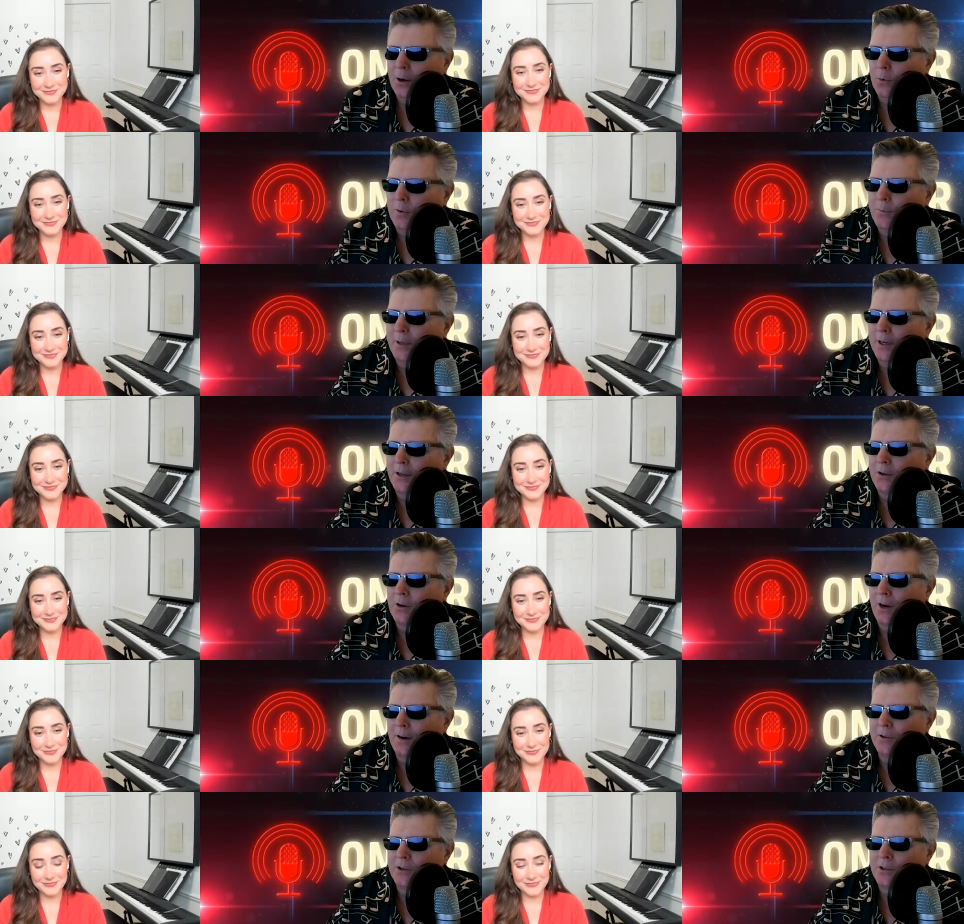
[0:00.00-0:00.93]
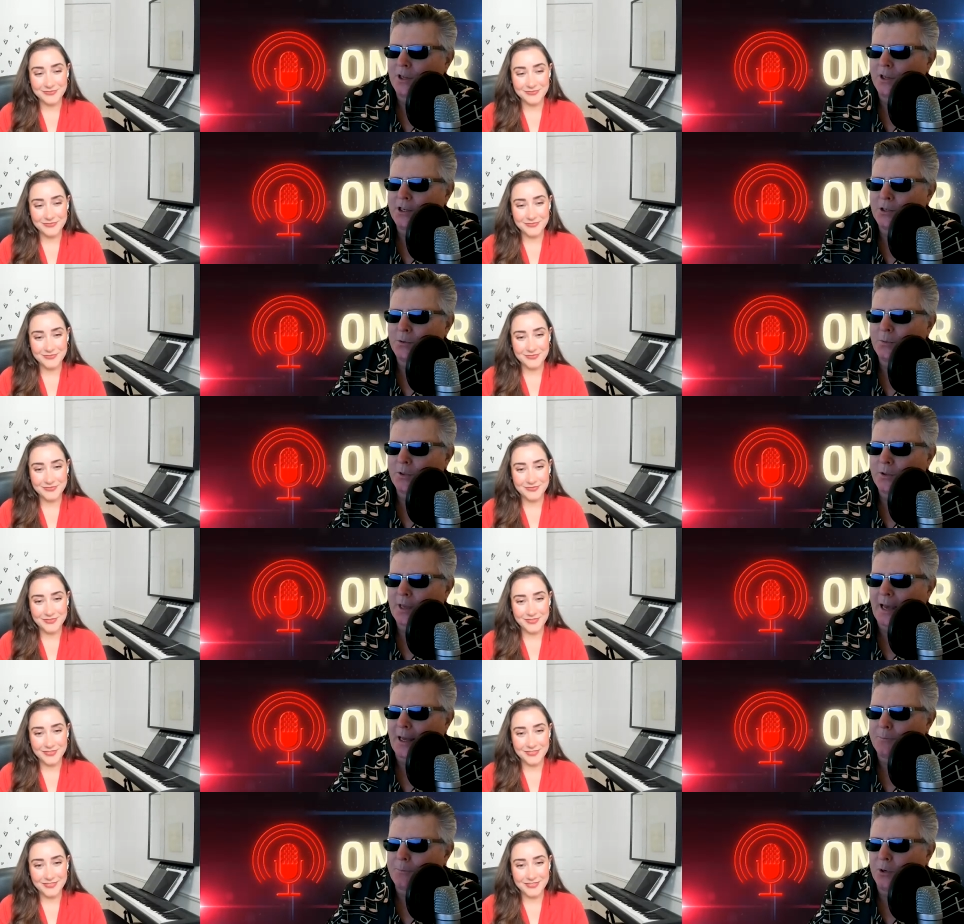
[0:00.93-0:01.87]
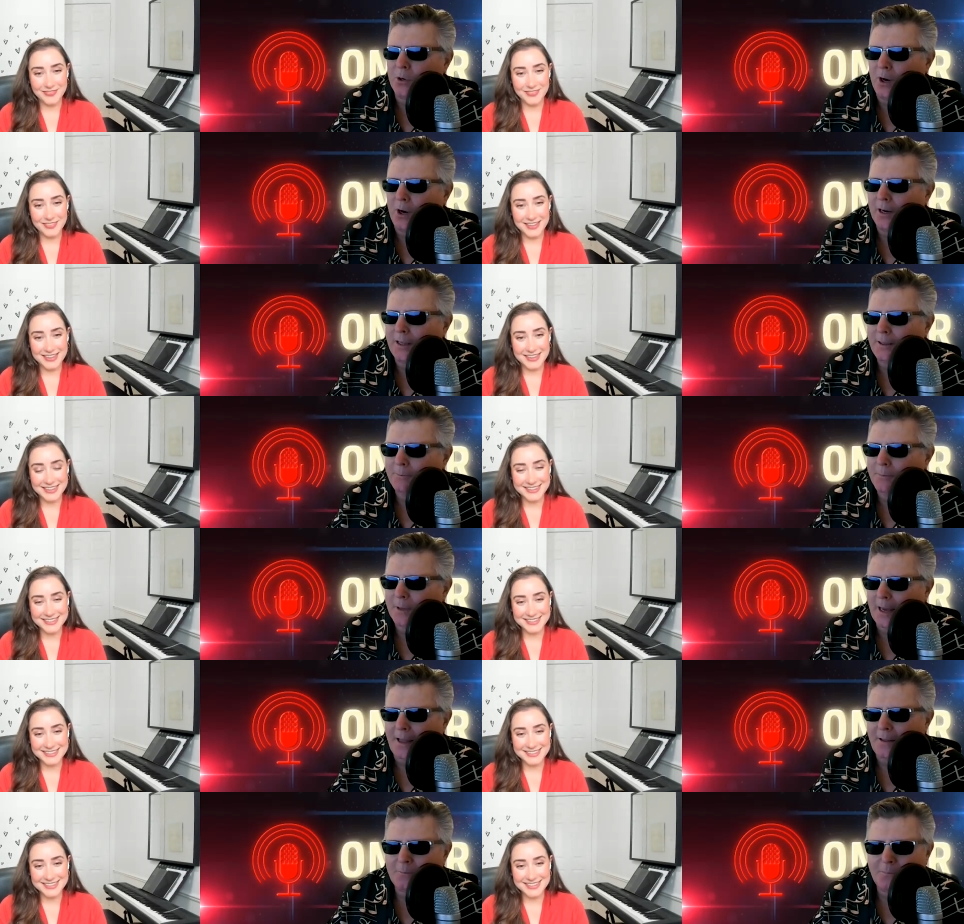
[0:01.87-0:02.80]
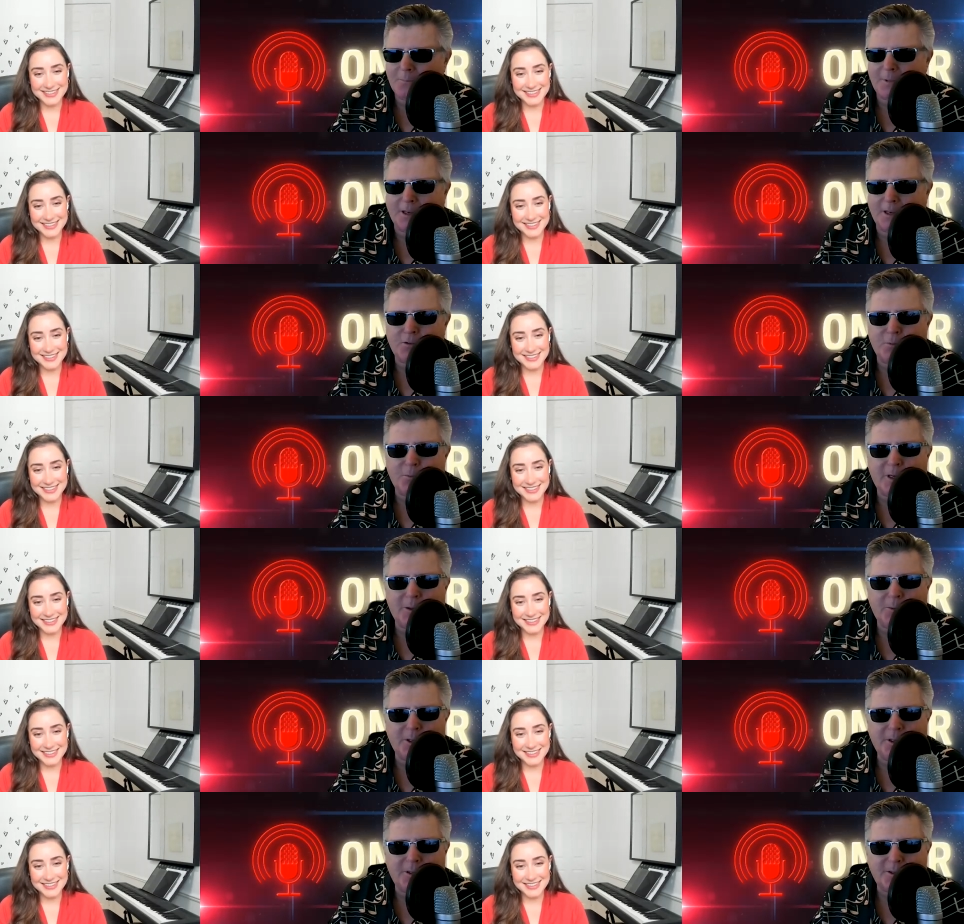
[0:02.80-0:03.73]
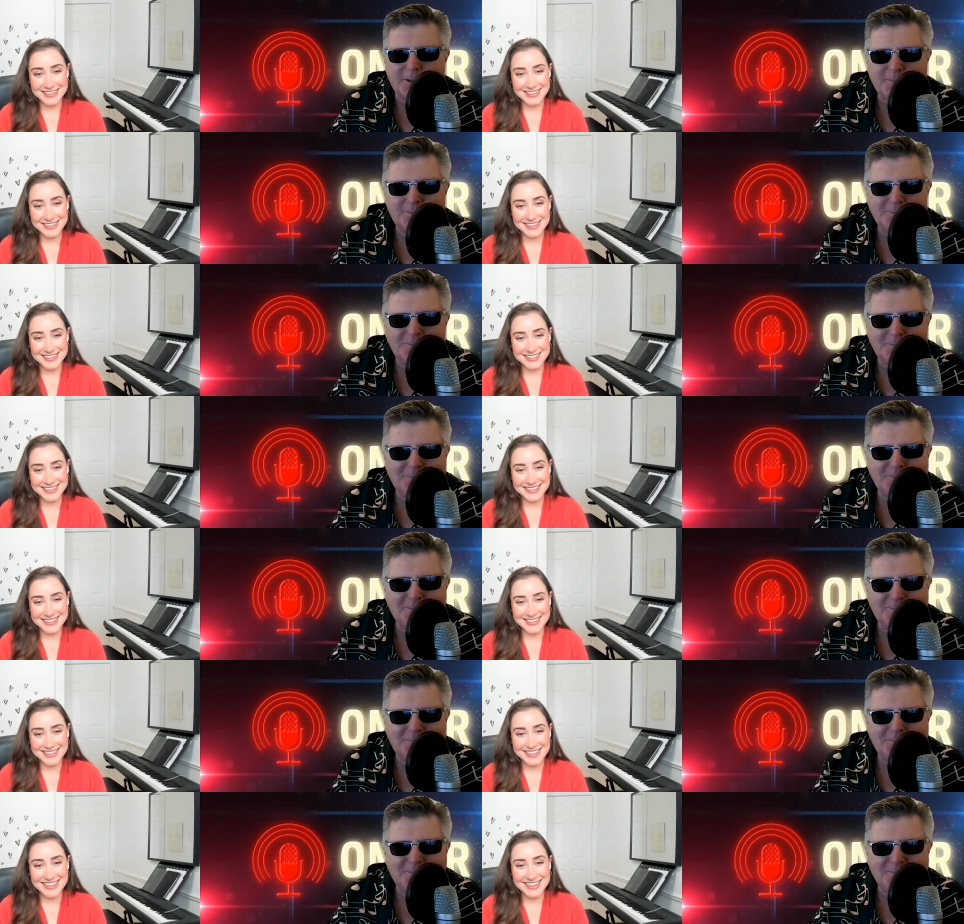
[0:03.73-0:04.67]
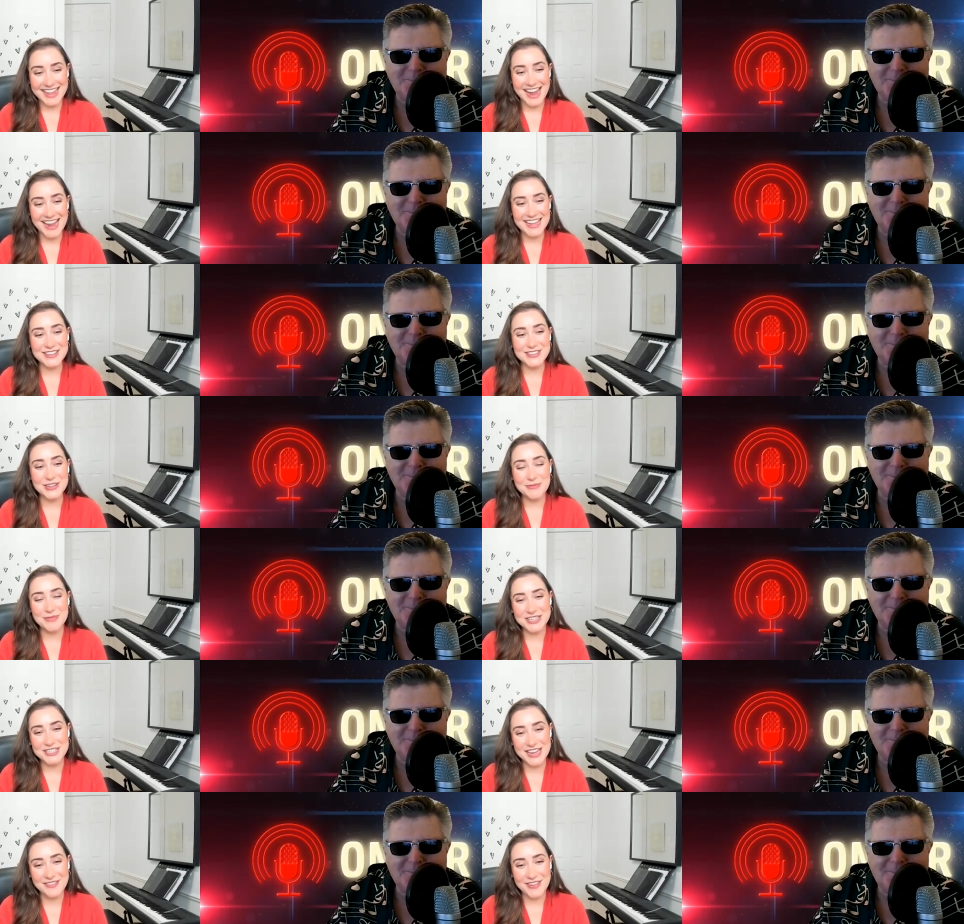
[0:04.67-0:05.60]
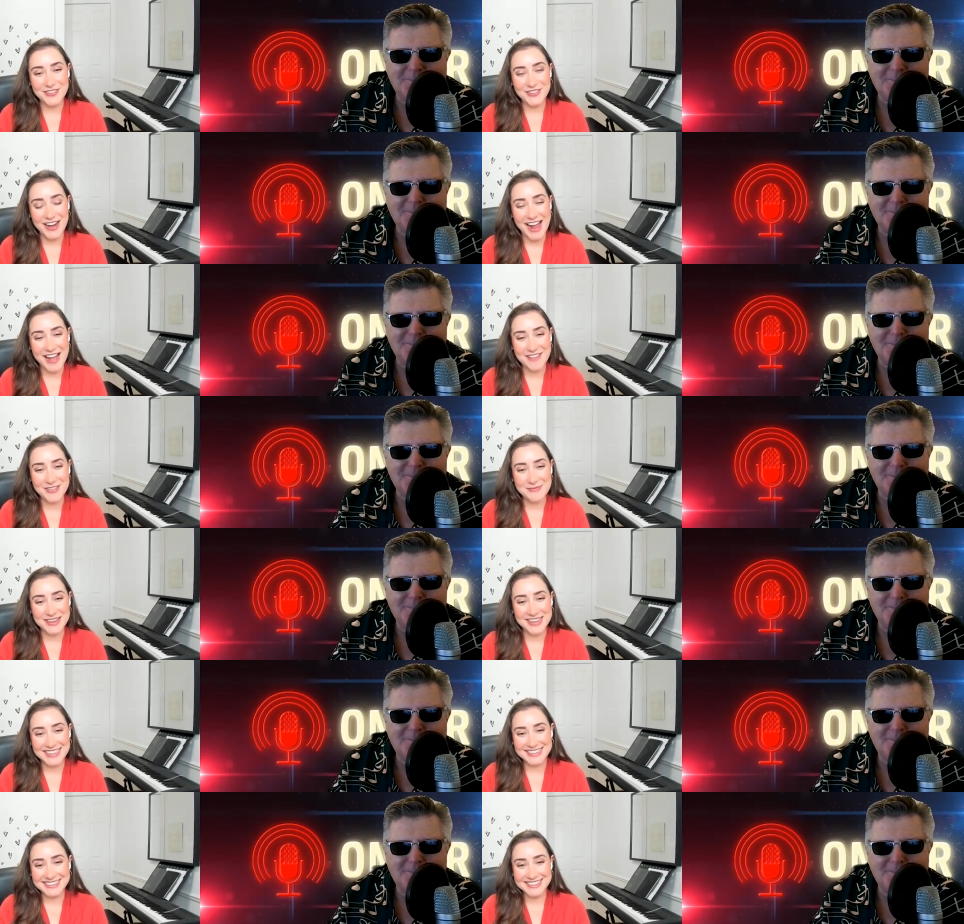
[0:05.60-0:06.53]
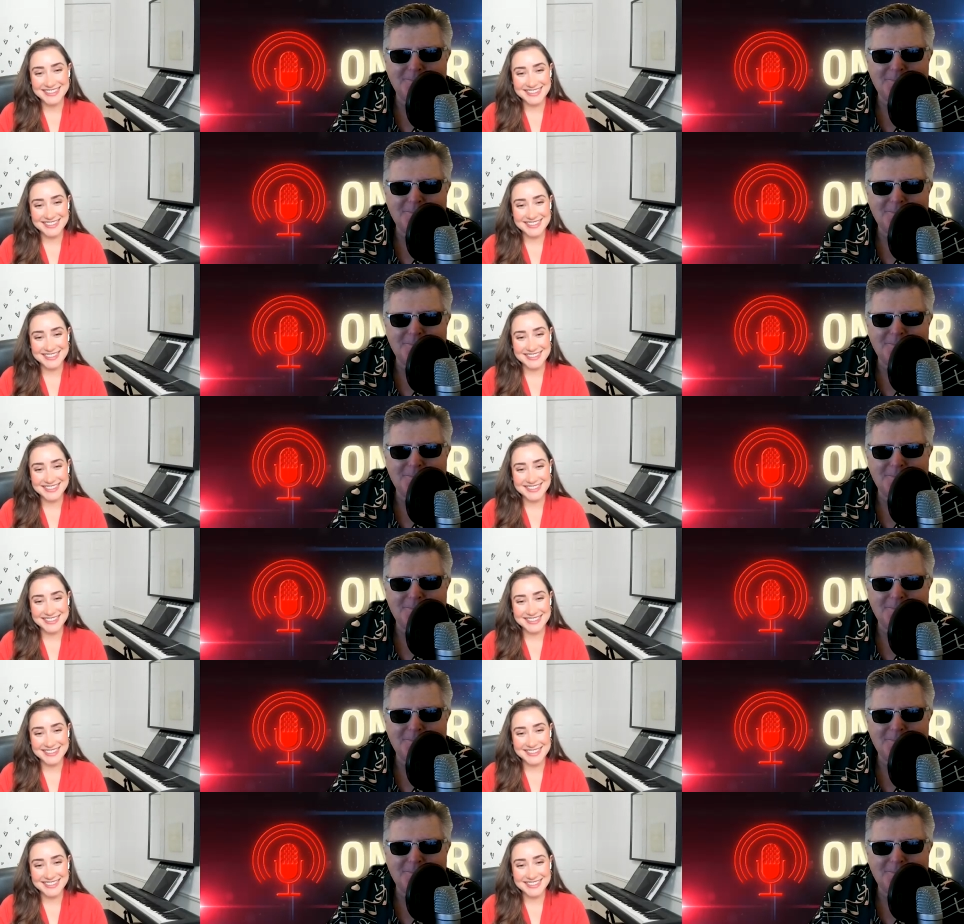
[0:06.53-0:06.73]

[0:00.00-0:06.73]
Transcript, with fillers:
Speaker 1: We've been in conversation with Cat Bernardi. Cat, thanks for being with us.
Speaker 2: Thank you so much, David, for having me.